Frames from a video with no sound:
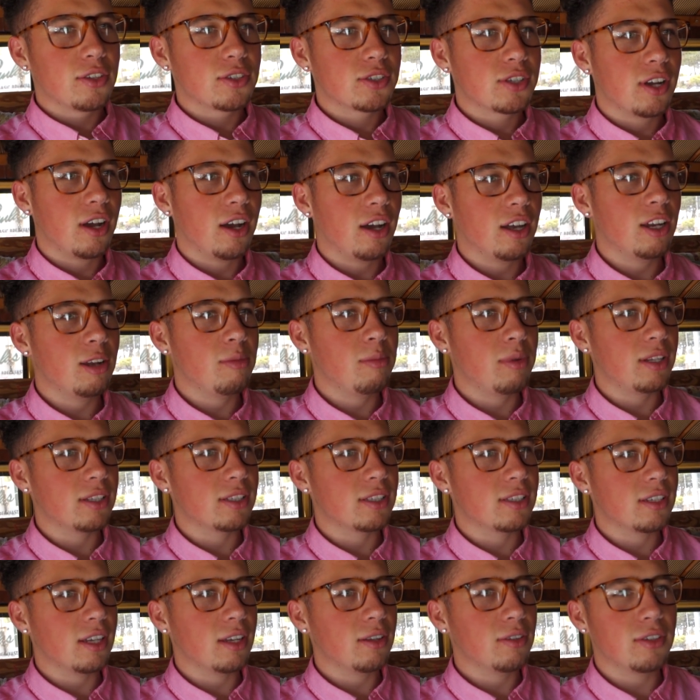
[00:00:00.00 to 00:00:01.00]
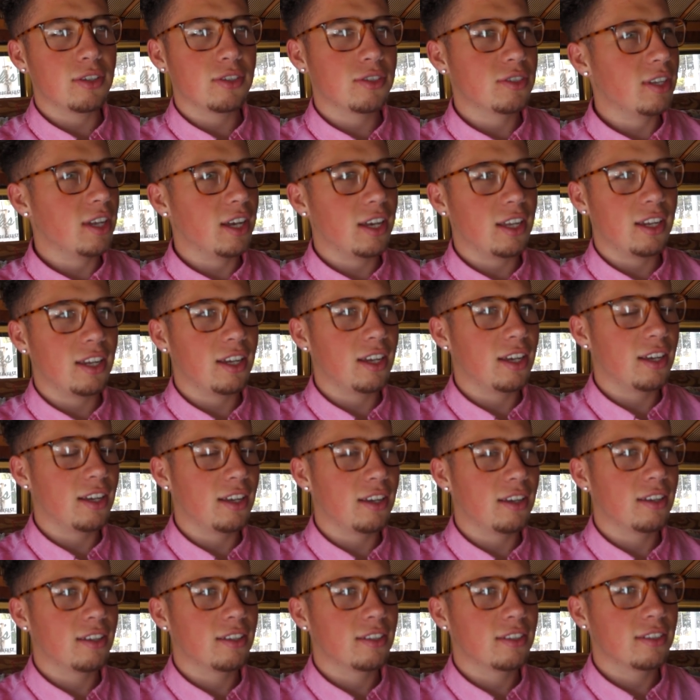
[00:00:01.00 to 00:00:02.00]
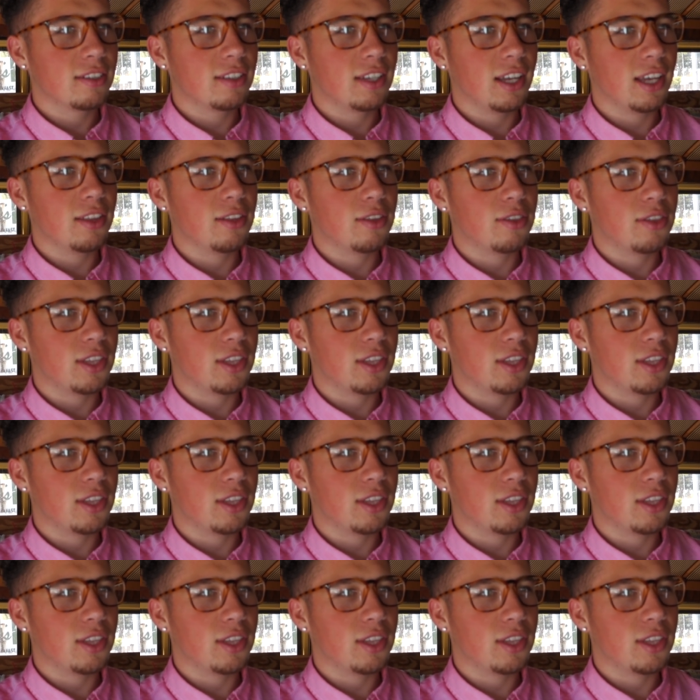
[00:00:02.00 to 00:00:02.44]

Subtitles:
There's condiments. There's not the other